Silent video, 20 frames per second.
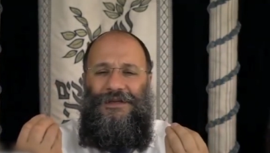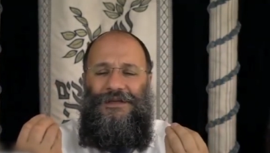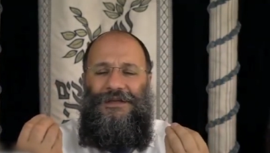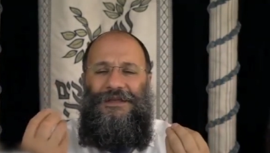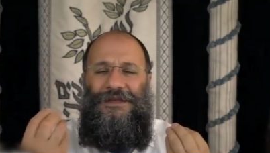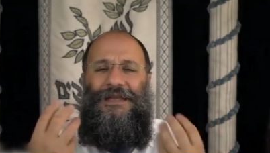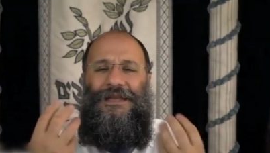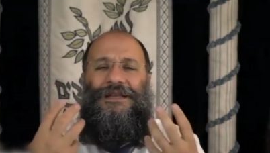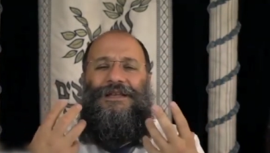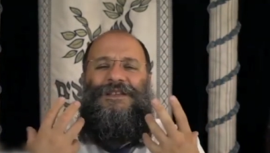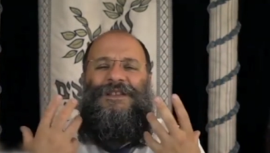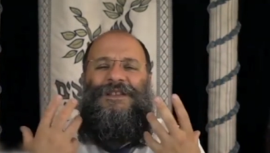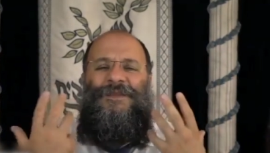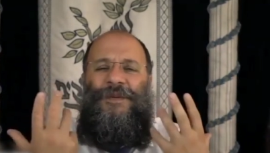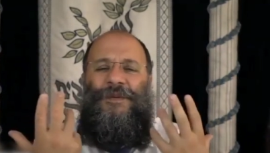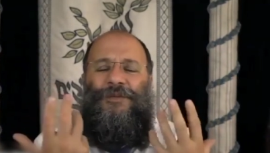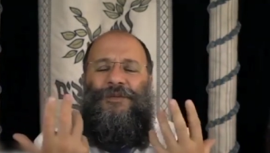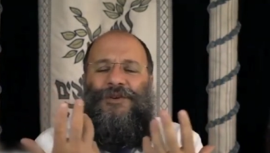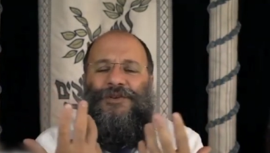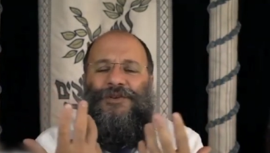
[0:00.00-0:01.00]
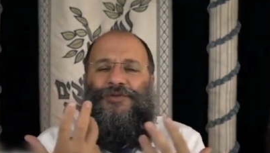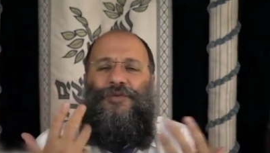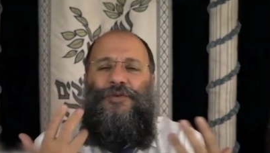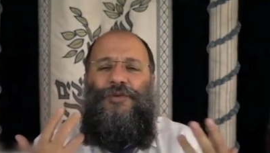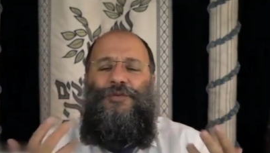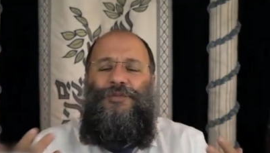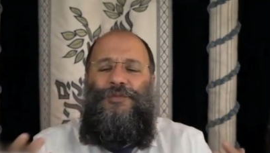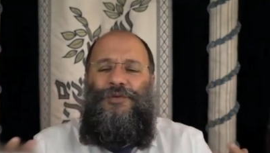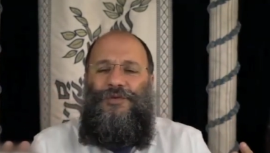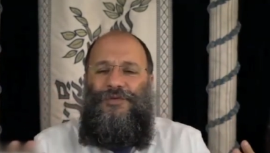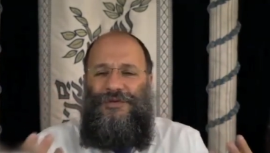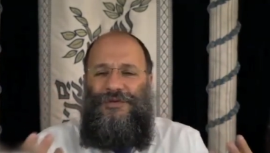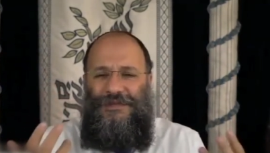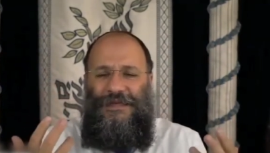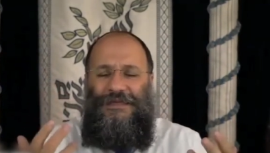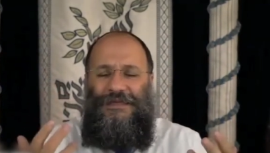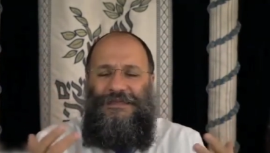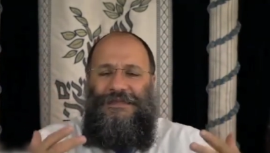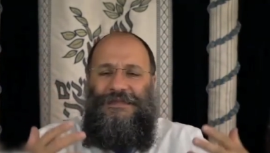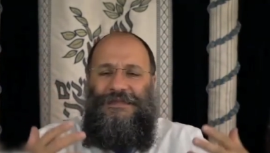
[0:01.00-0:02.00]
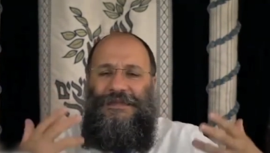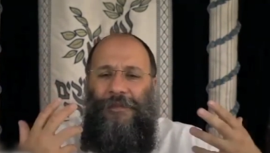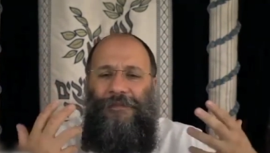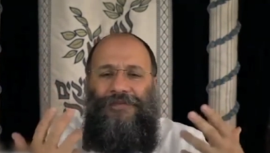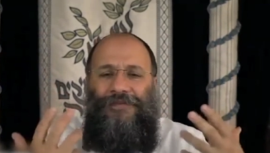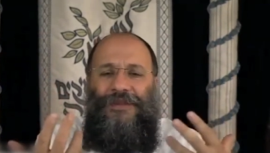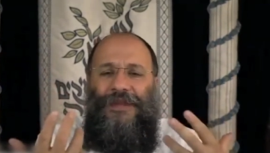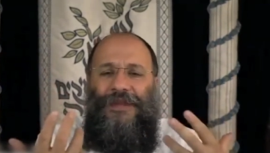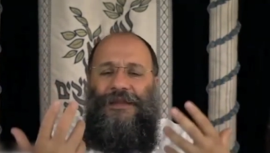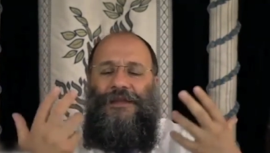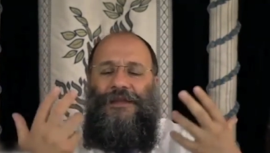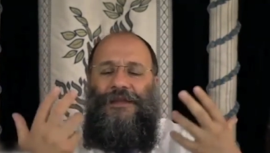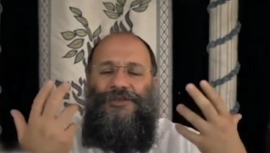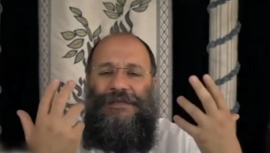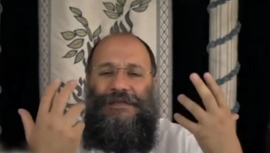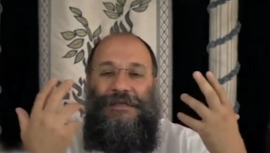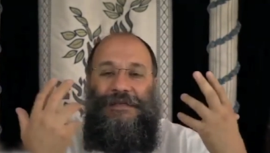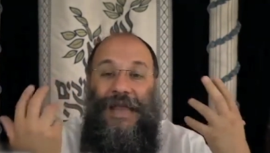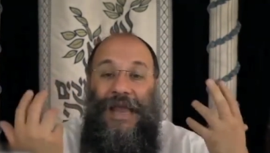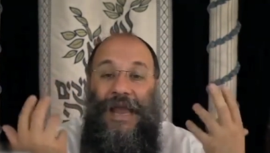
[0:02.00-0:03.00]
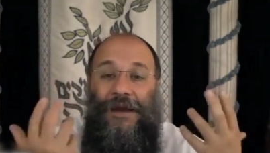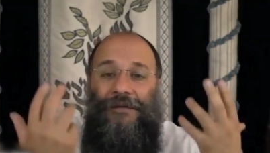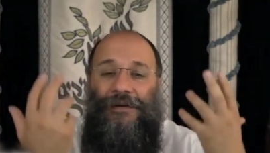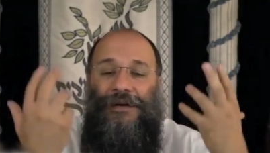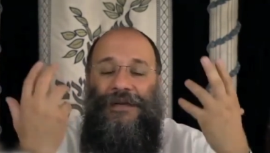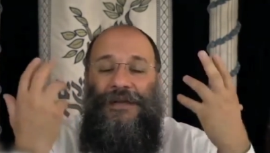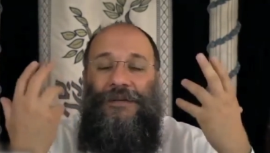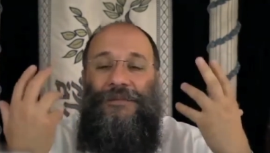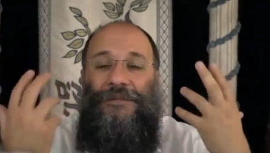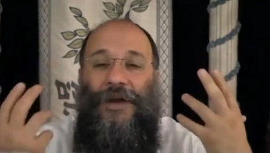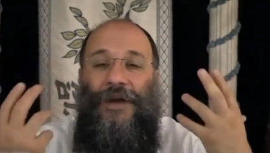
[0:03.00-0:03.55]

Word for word: like a spiritual music, something that just carried him